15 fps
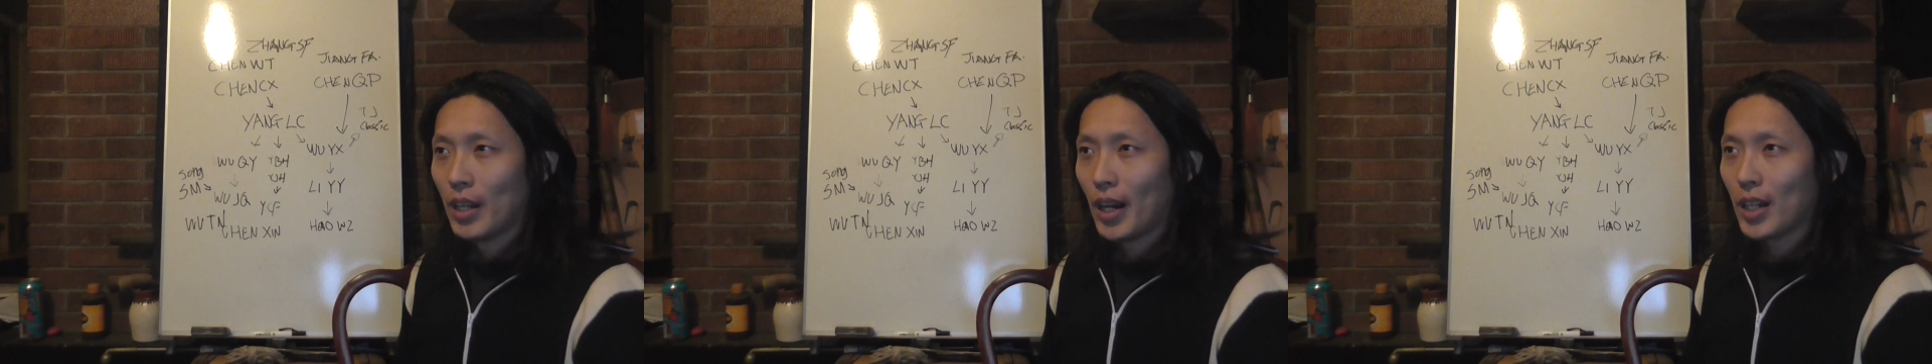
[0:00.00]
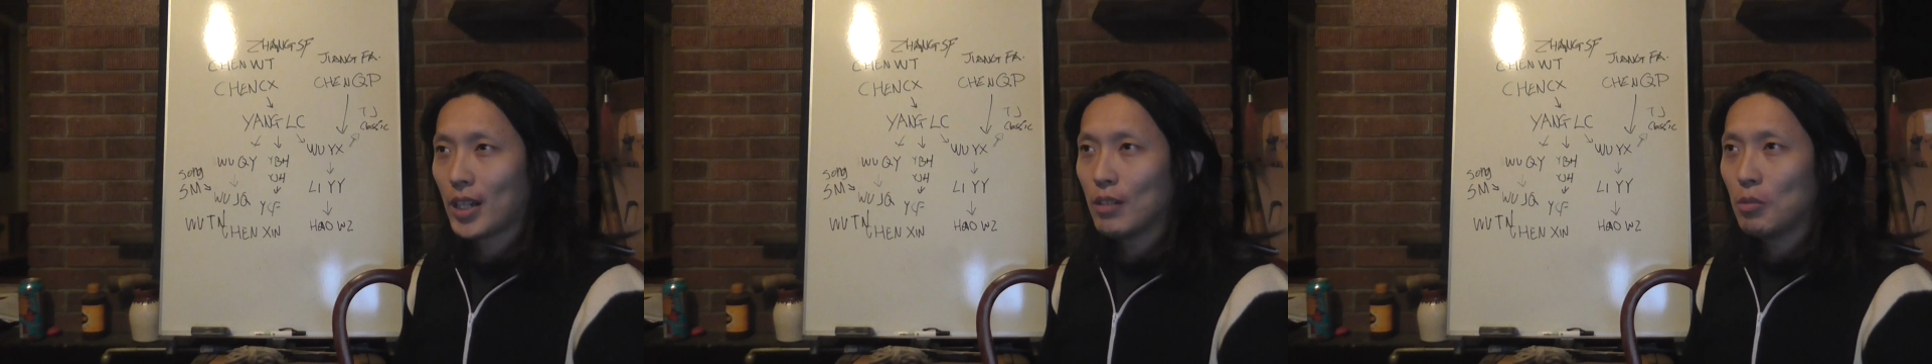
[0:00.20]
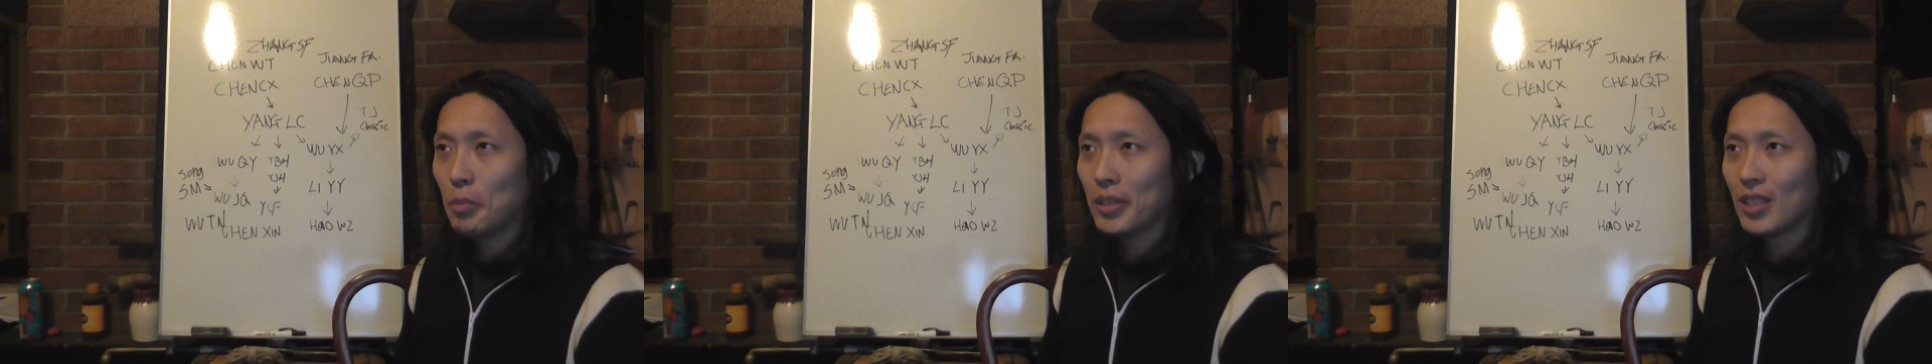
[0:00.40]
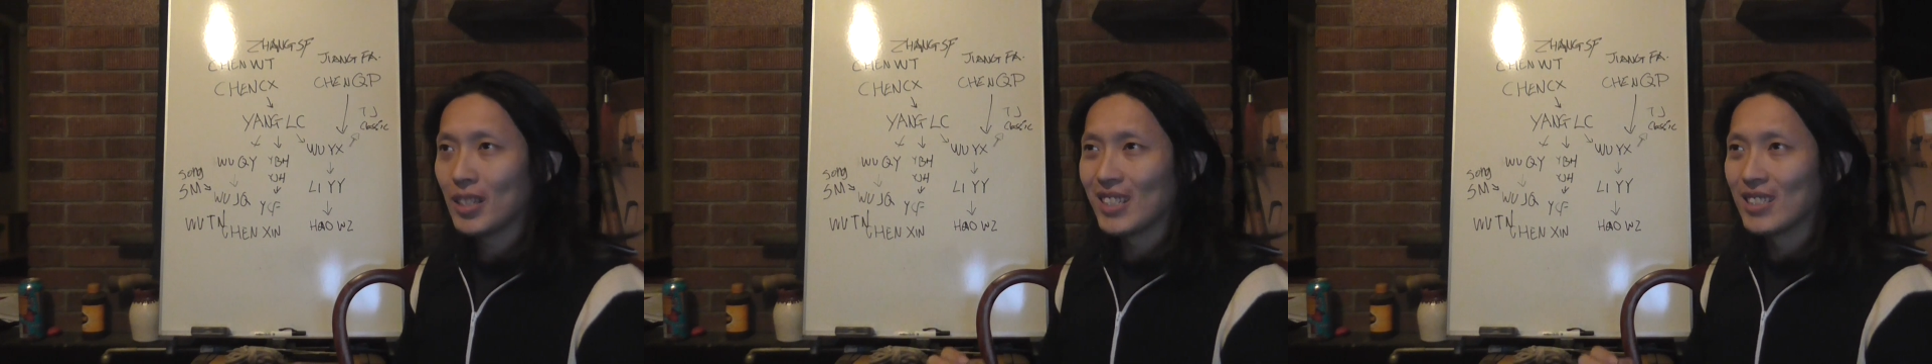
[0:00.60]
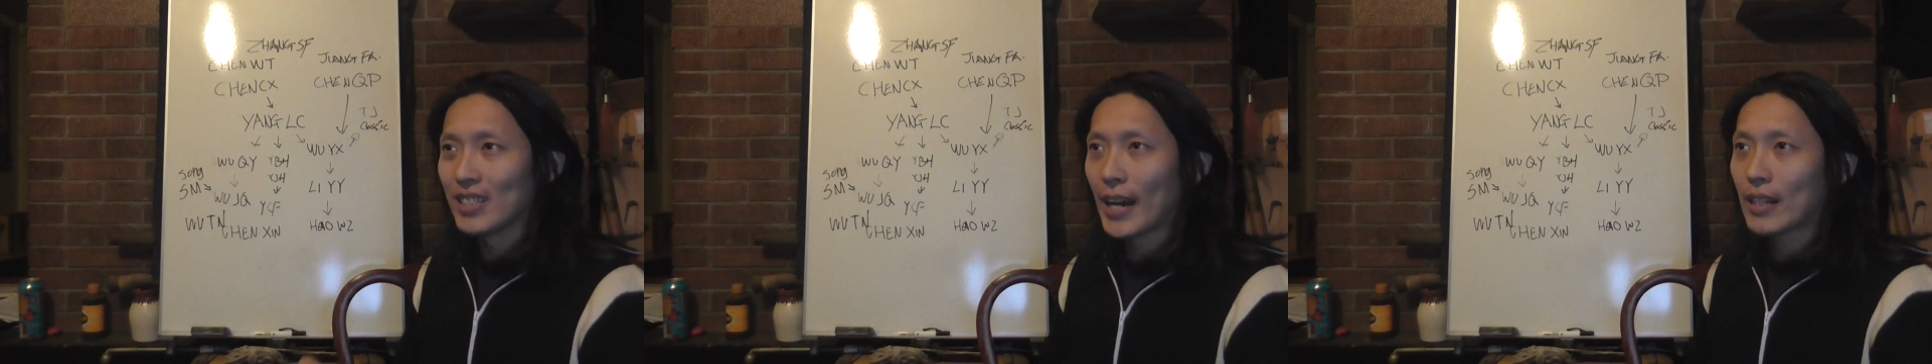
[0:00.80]
I can't remember the
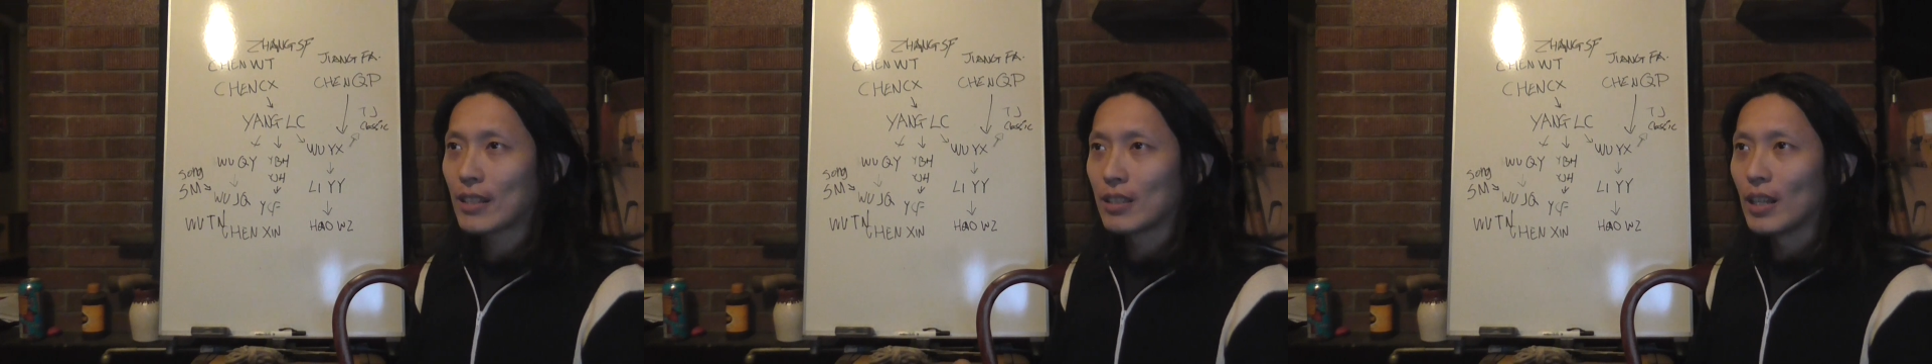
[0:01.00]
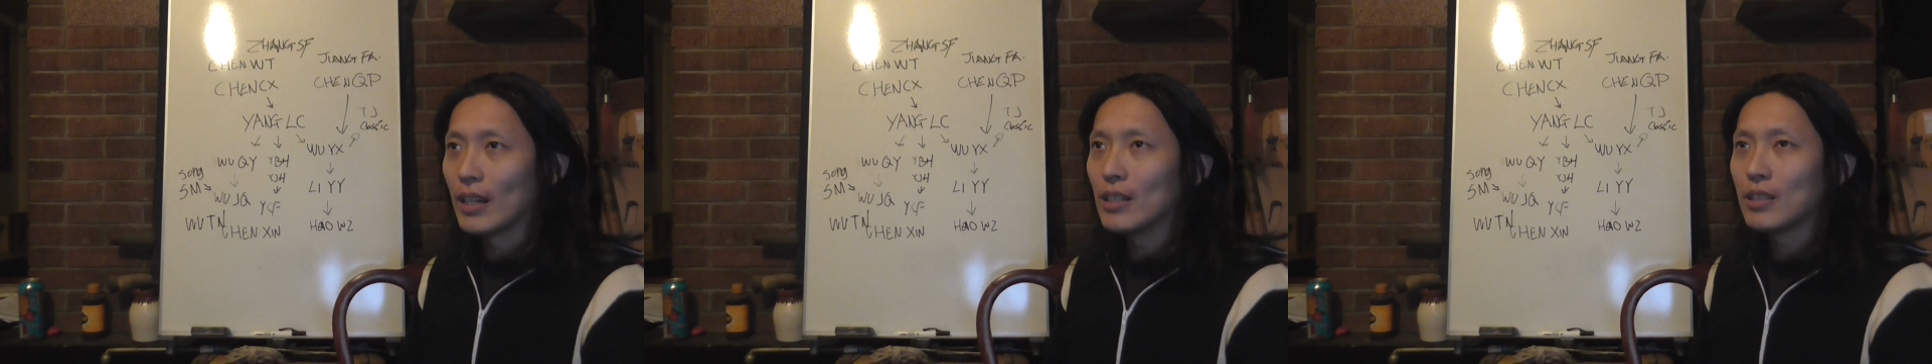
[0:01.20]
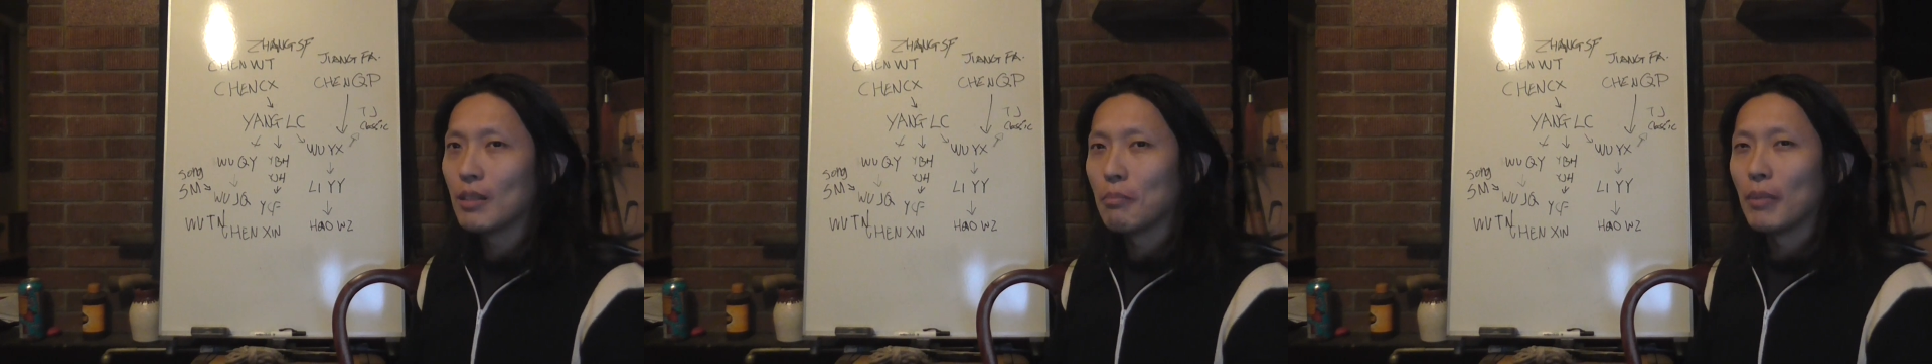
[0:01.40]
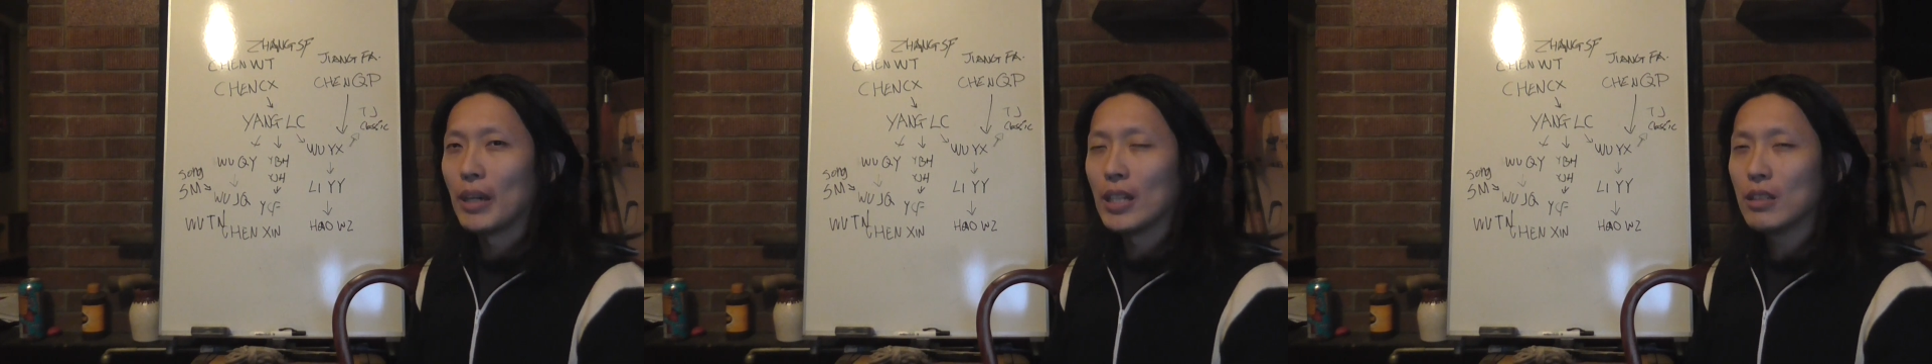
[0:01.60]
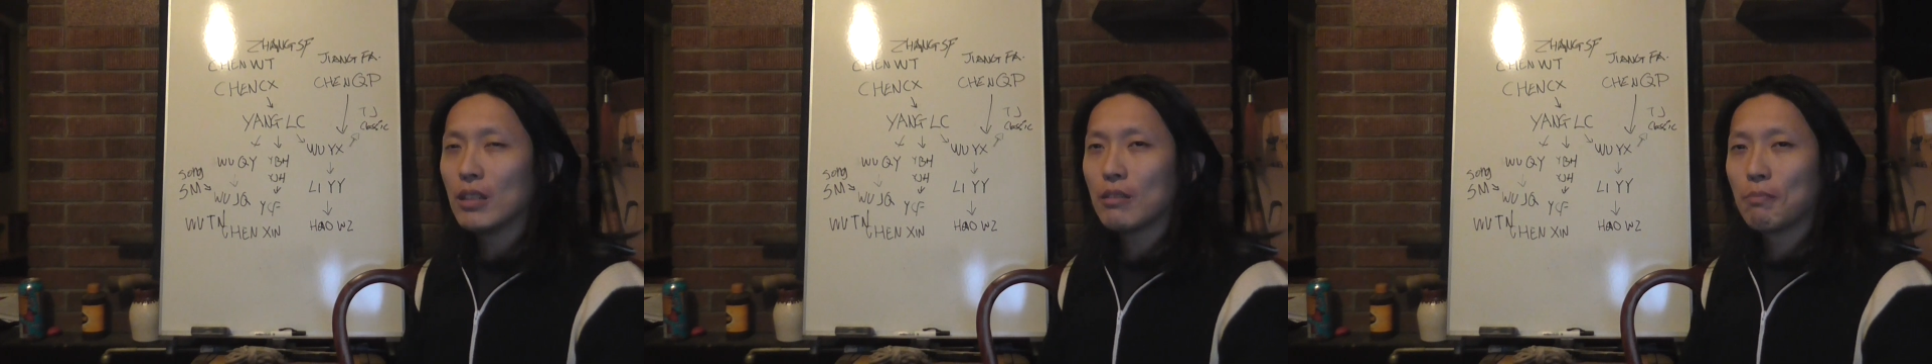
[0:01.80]
exact date they
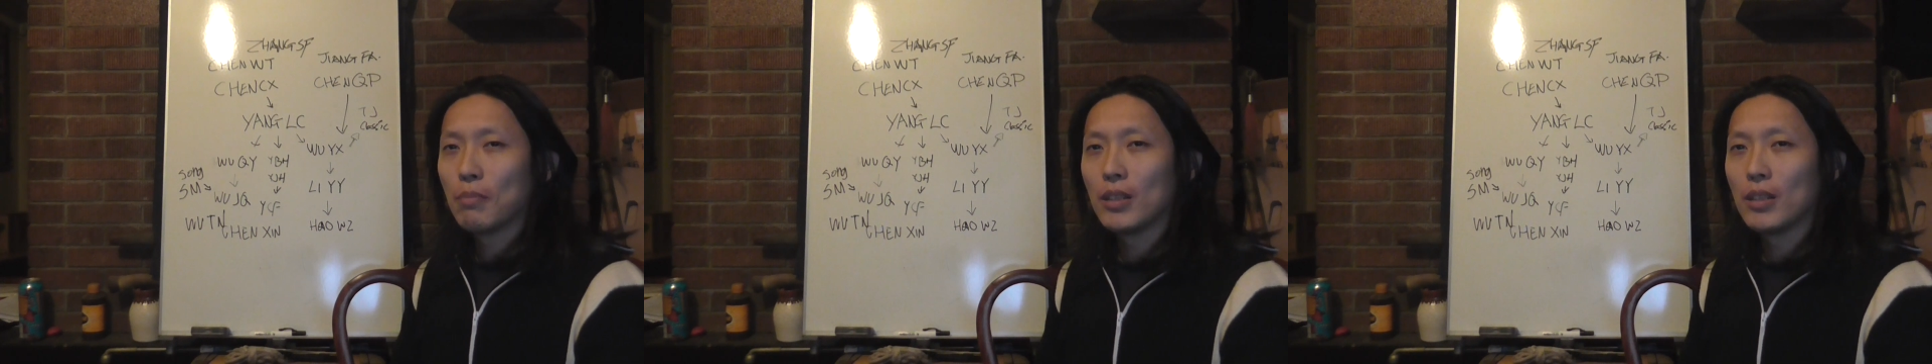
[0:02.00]
made it,